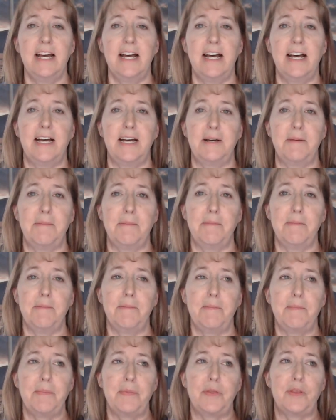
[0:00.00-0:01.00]

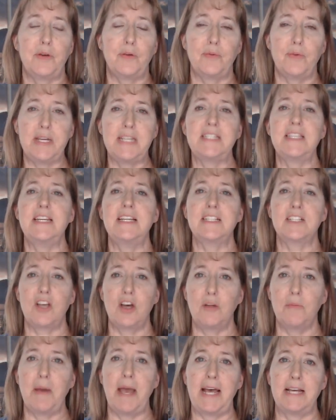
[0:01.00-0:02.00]
The reason it's
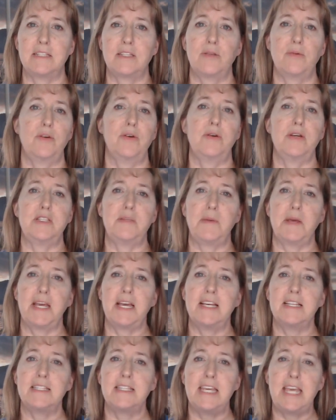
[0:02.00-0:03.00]
called pass-through is
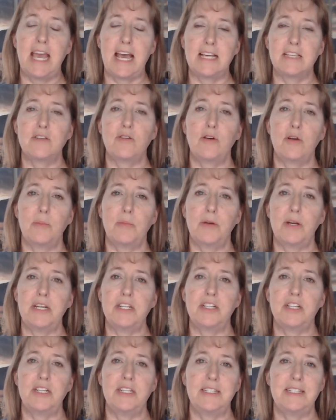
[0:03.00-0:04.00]
because the S
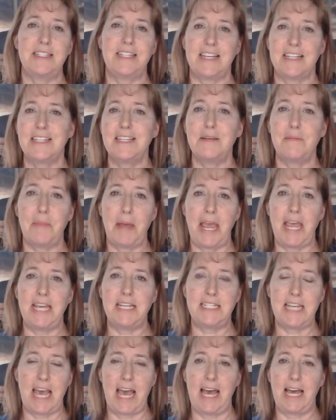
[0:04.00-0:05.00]
corporation doesn't
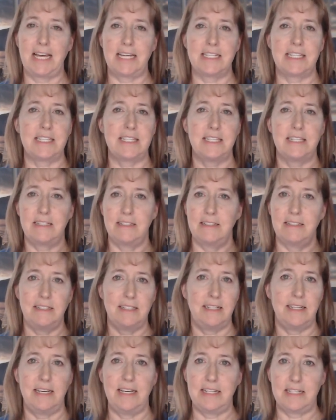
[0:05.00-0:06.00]
pay tax
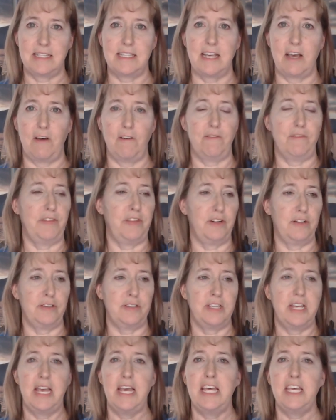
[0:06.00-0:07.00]
itself.
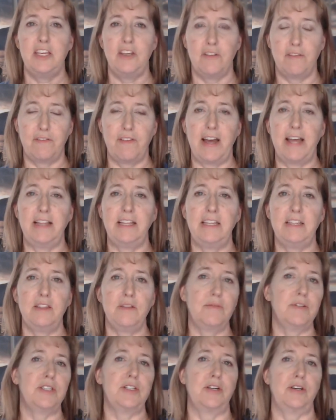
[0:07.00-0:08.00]
You're filing
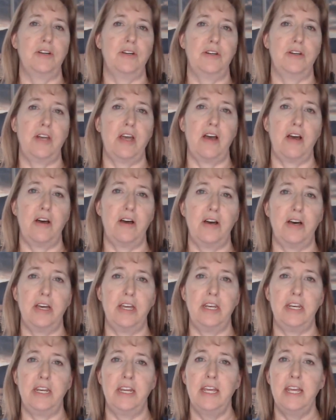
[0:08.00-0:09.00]
the return
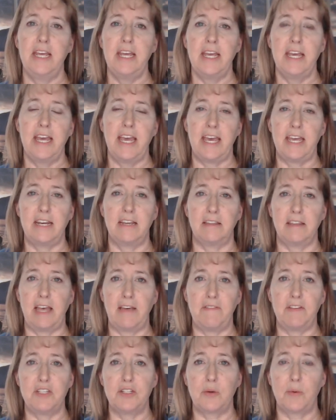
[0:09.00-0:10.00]
on an
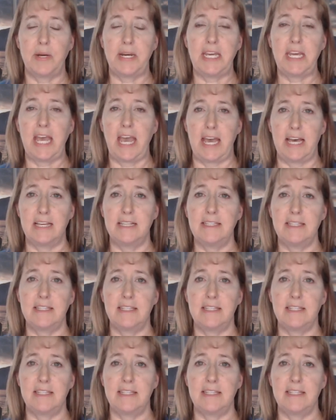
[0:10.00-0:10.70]
1120S.